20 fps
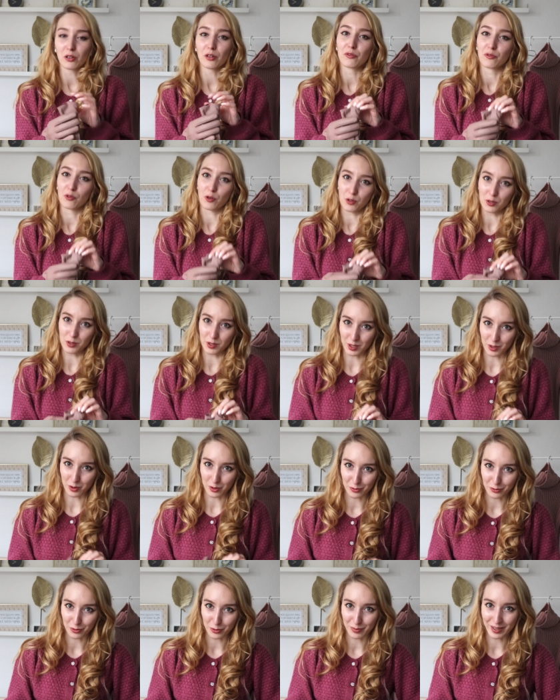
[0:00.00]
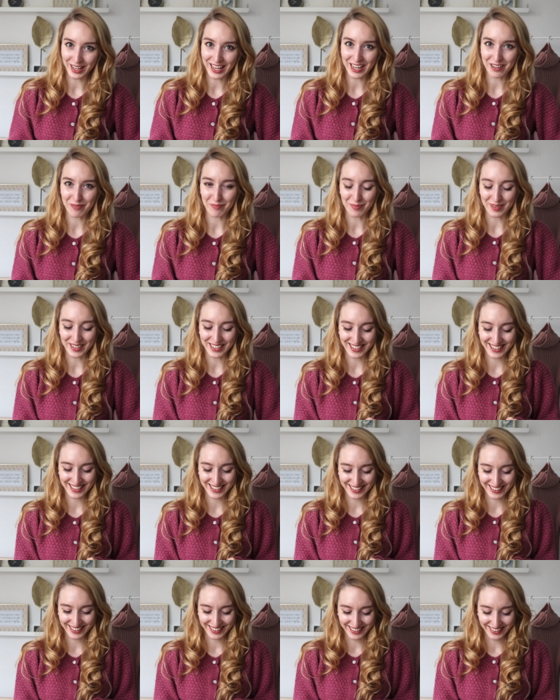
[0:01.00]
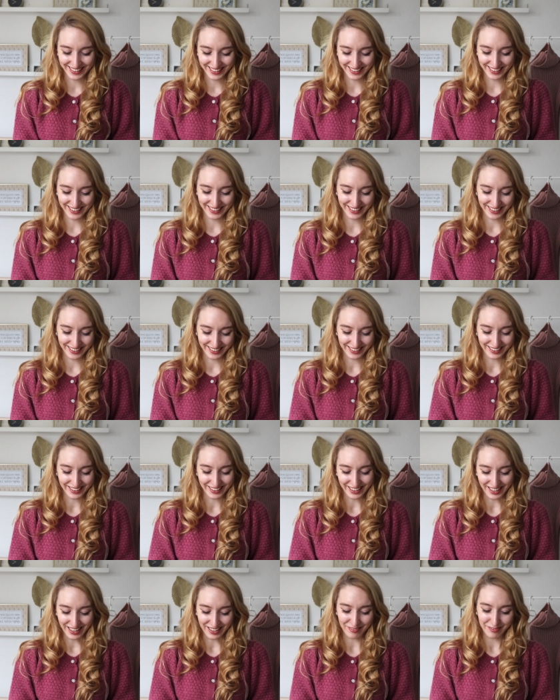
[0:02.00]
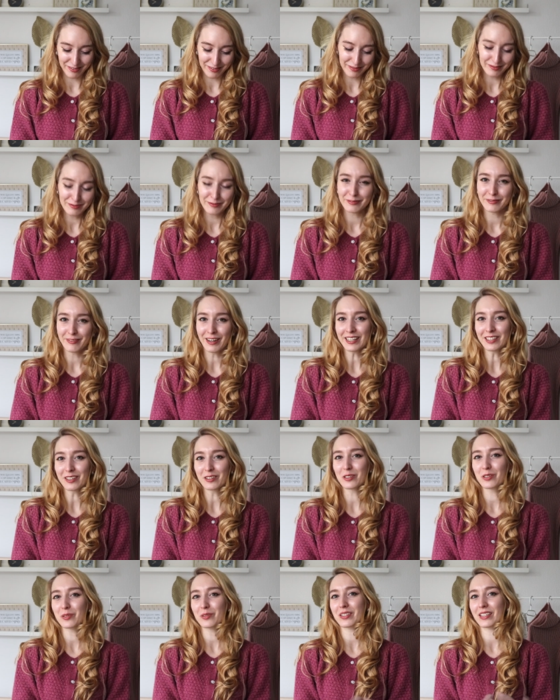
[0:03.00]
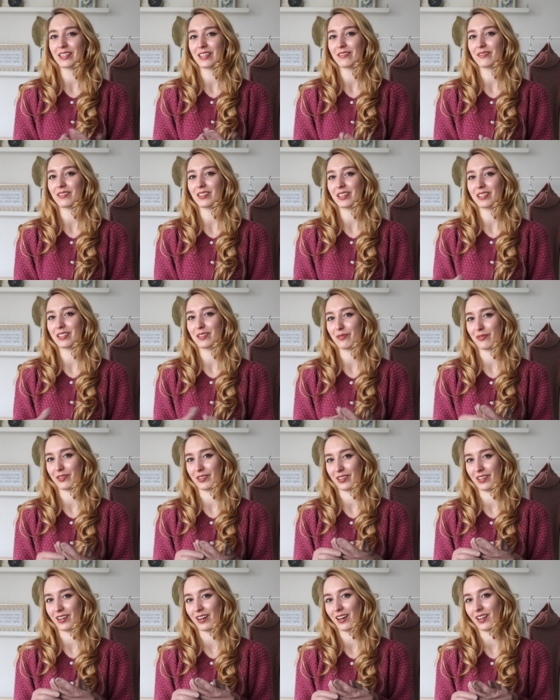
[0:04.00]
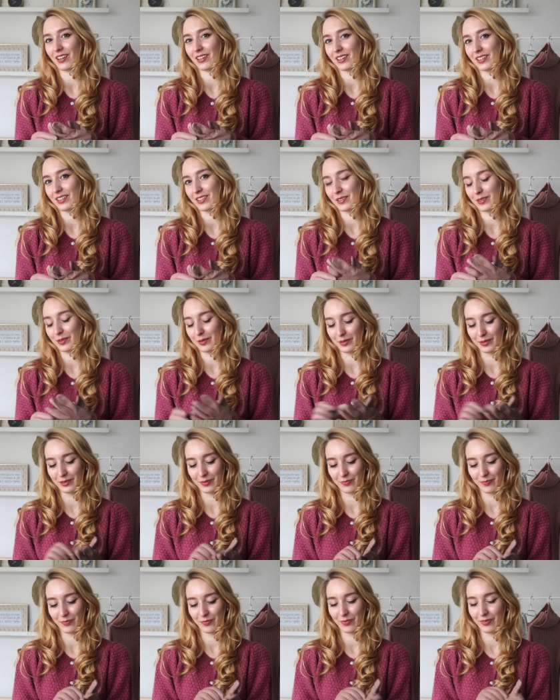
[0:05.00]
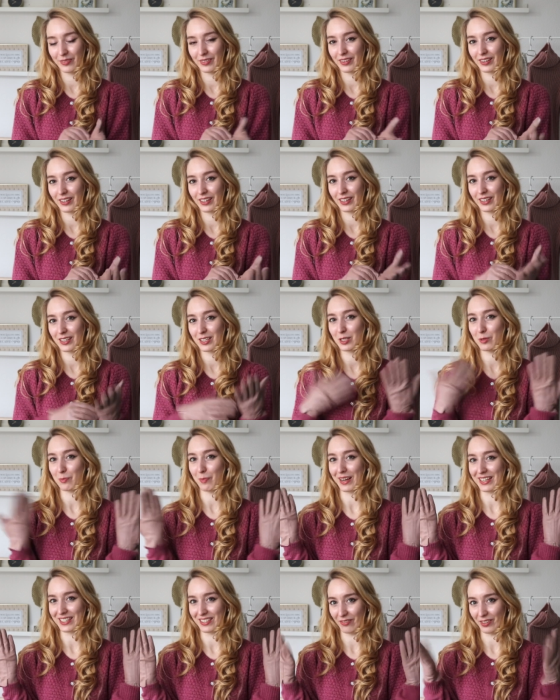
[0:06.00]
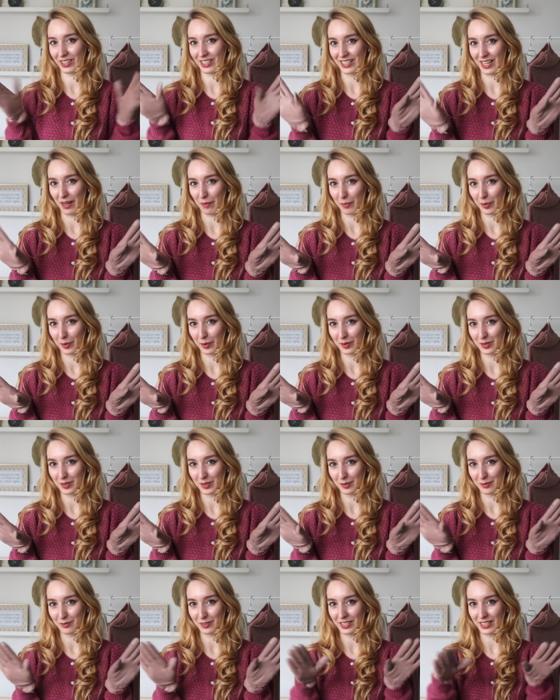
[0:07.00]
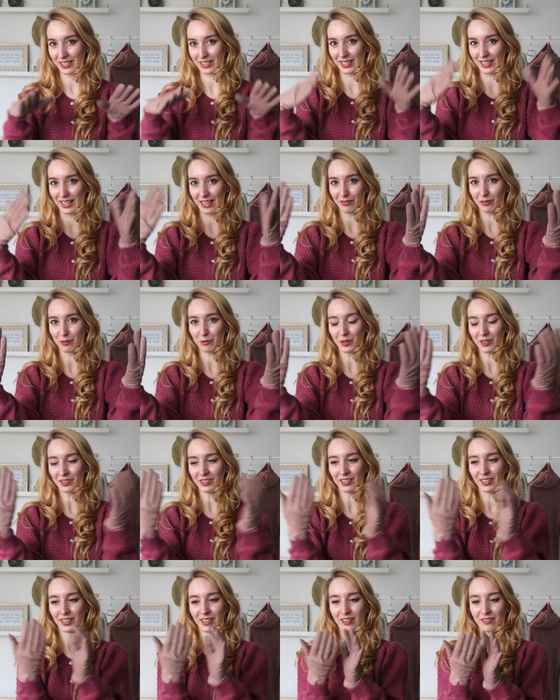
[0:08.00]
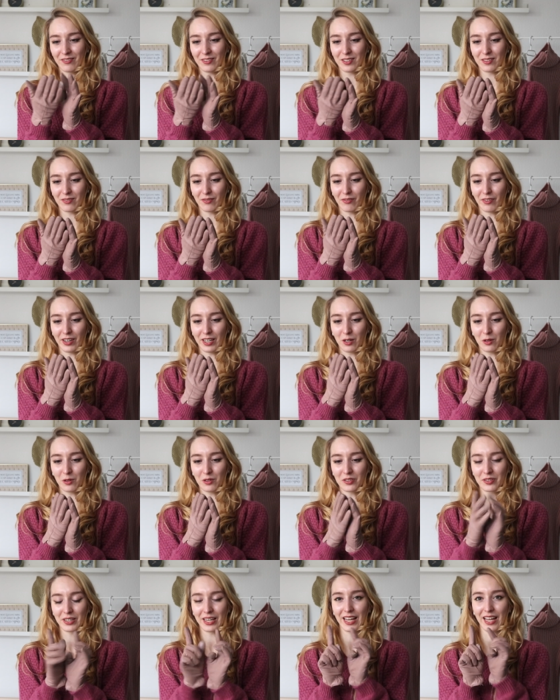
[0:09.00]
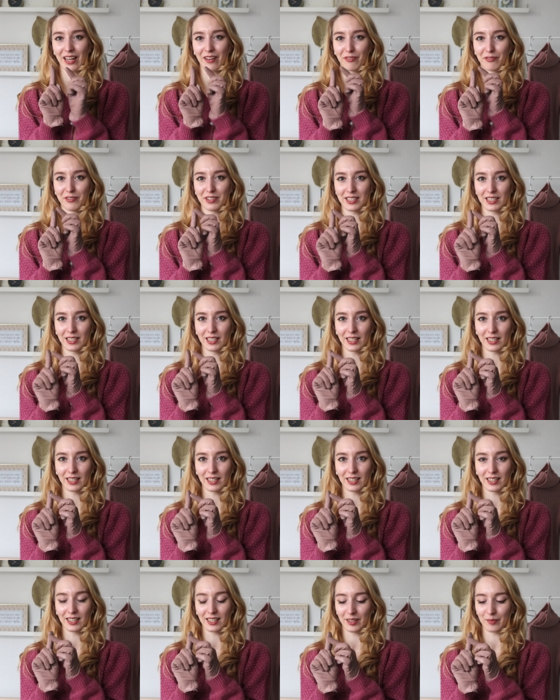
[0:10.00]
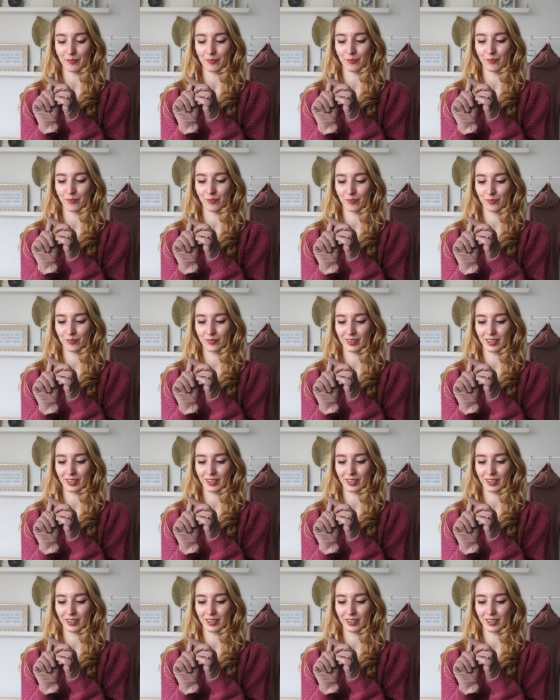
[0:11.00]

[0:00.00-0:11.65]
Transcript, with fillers: Of course you can go for black, but yeah, why not choose a, a different color to spice things up? So this is a leather one. This, they also have this little um,